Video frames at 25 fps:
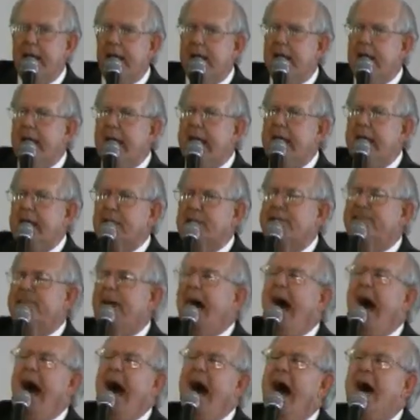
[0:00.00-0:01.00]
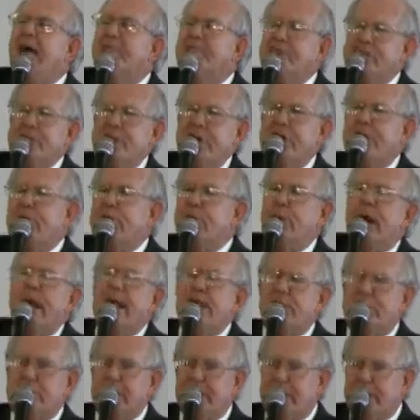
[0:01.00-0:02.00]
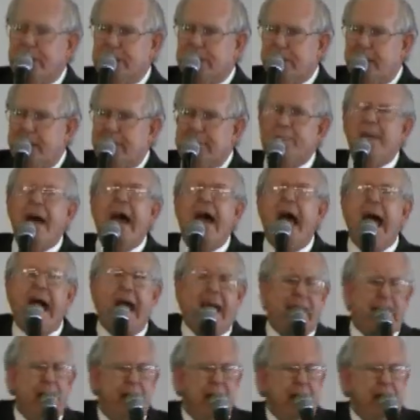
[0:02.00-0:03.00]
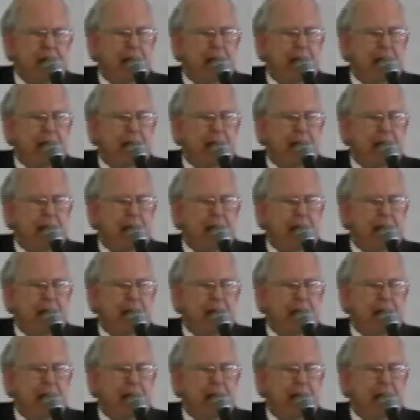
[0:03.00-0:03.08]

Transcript: he has five generations back